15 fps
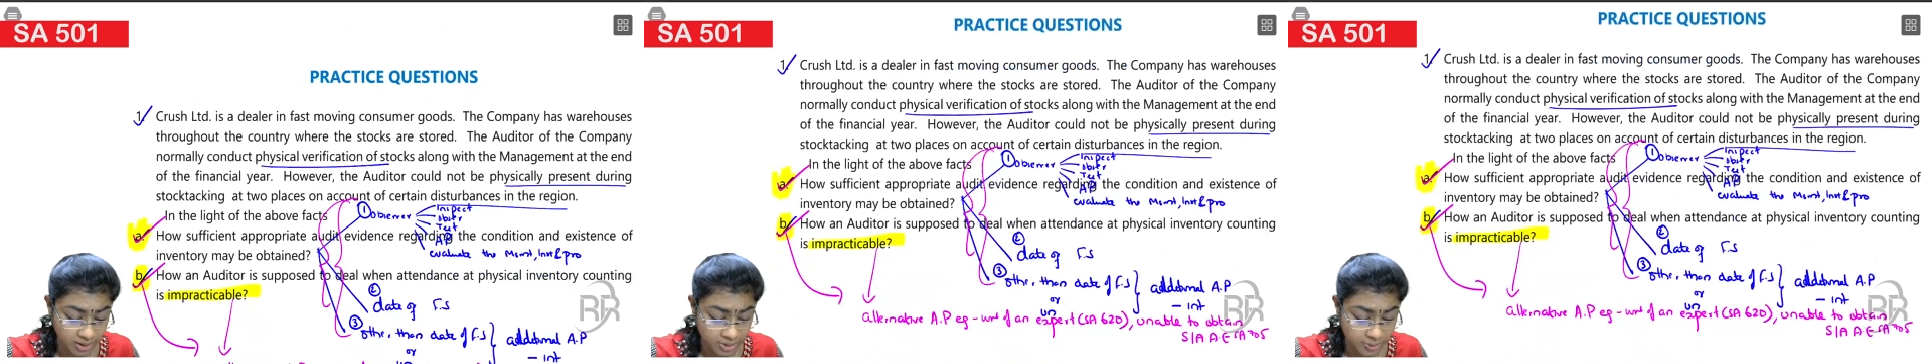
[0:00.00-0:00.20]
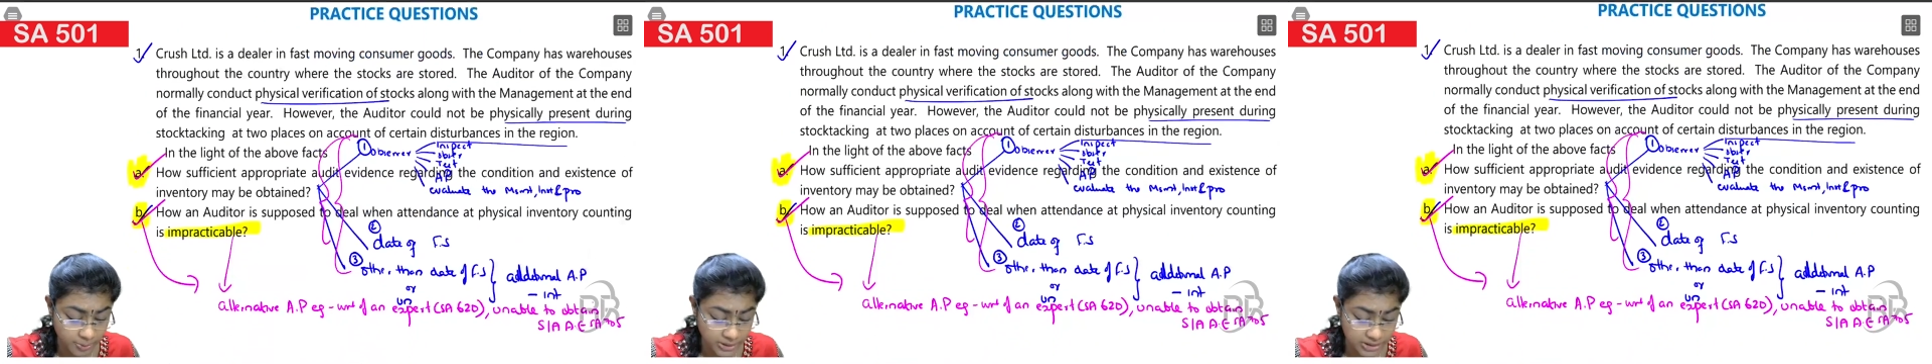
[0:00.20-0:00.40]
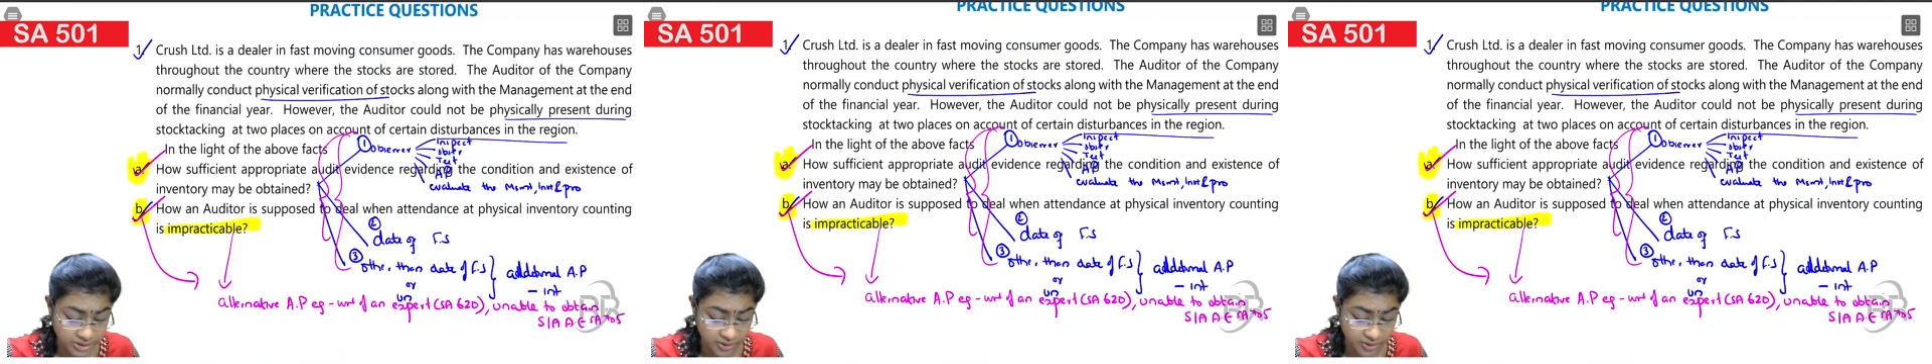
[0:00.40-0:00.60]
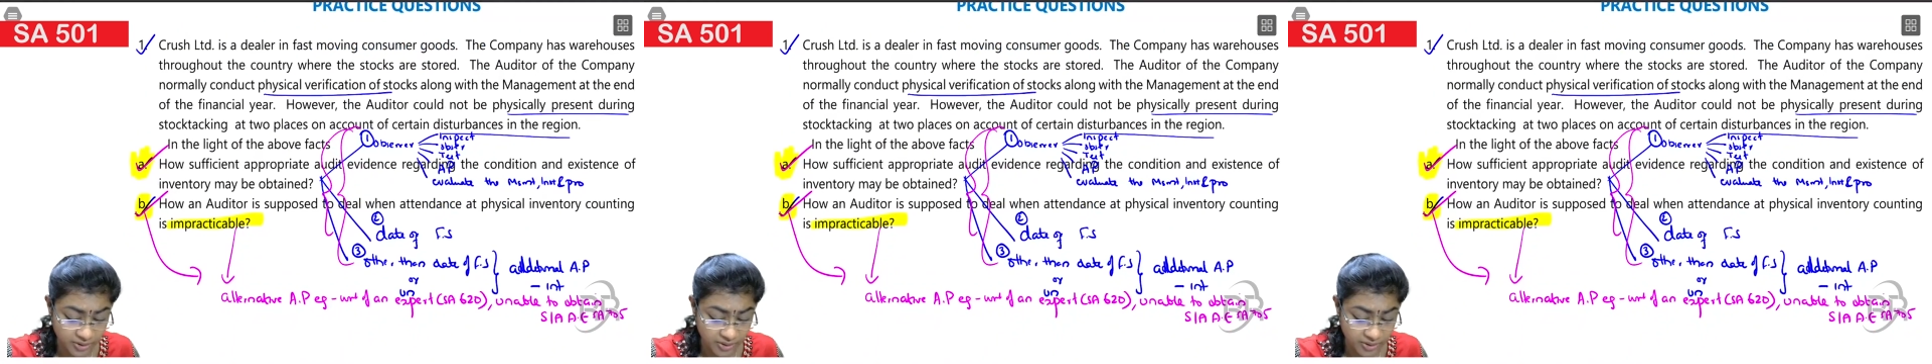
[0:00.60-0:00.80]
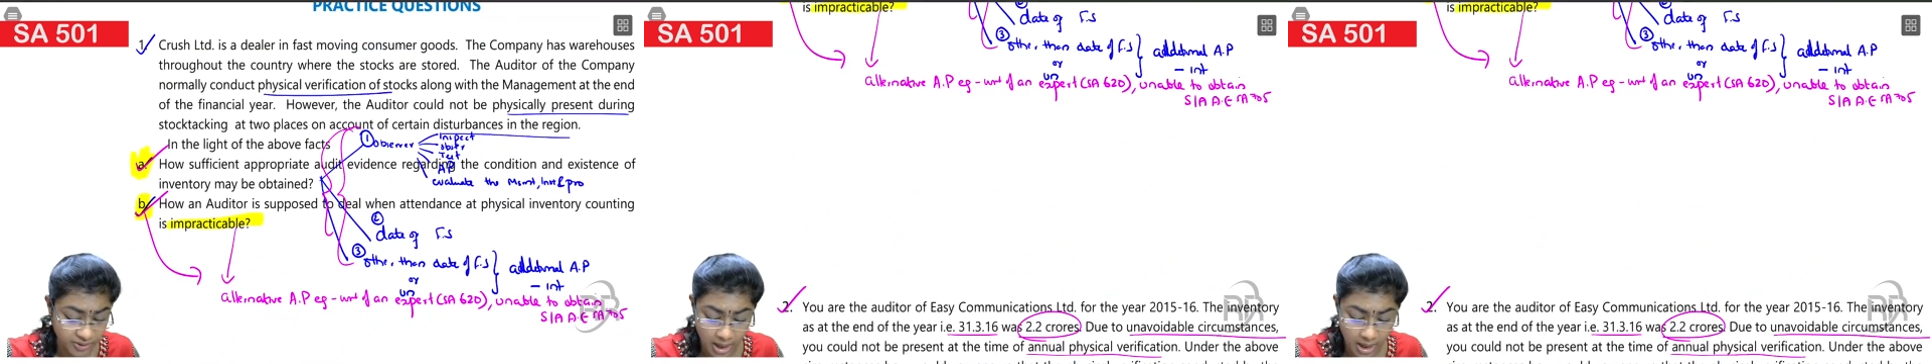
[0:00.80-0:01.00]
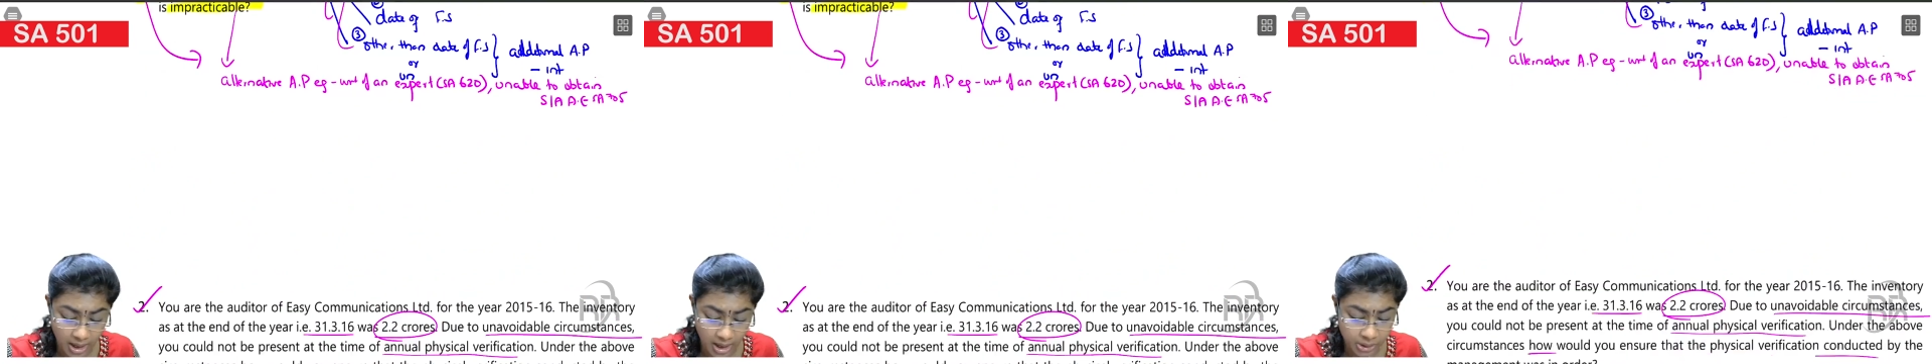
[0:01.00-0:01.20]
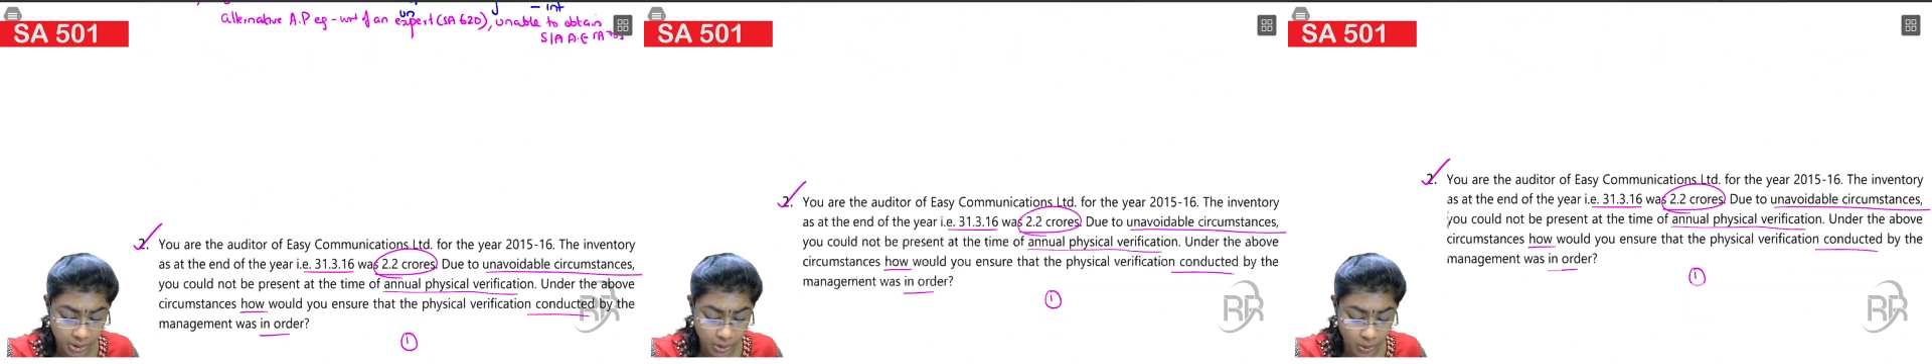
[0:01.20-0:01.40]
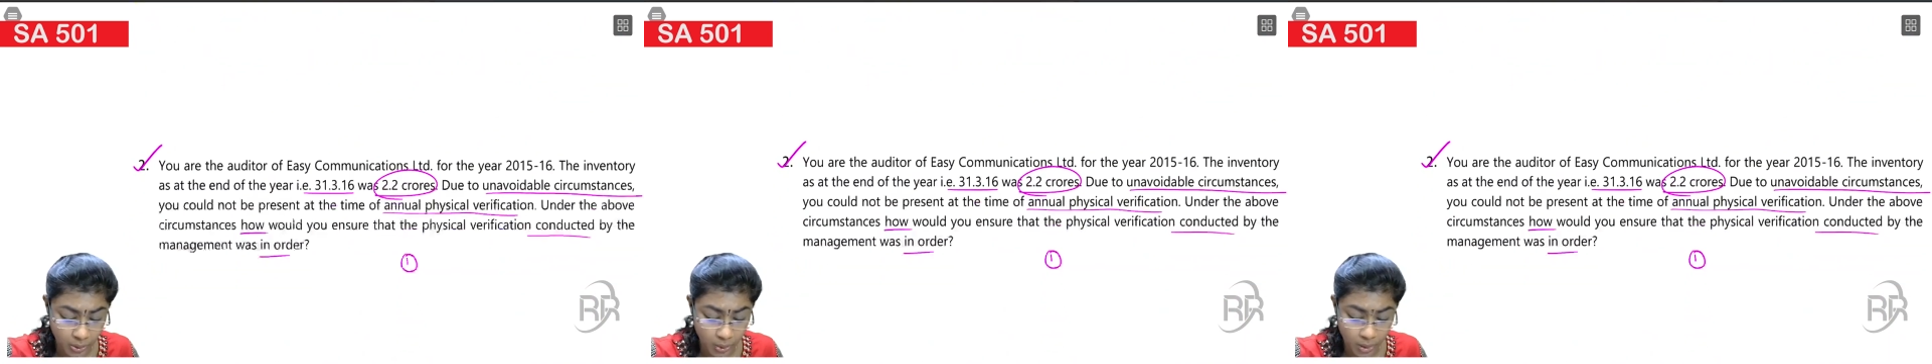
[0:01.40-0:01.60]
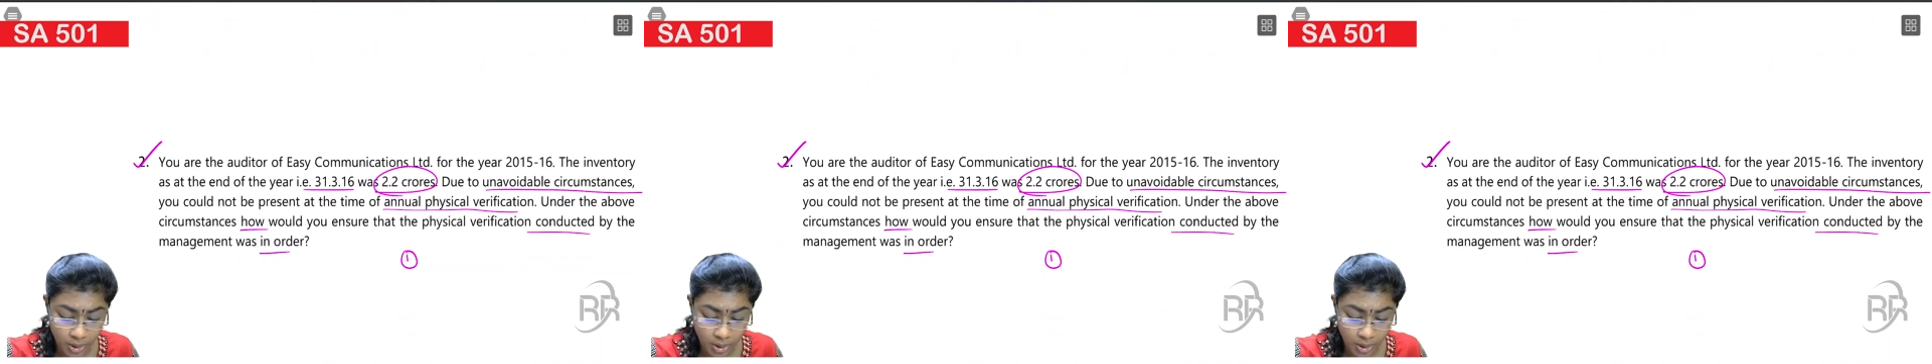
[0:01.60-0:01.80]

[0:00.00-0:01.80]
specifically ask you,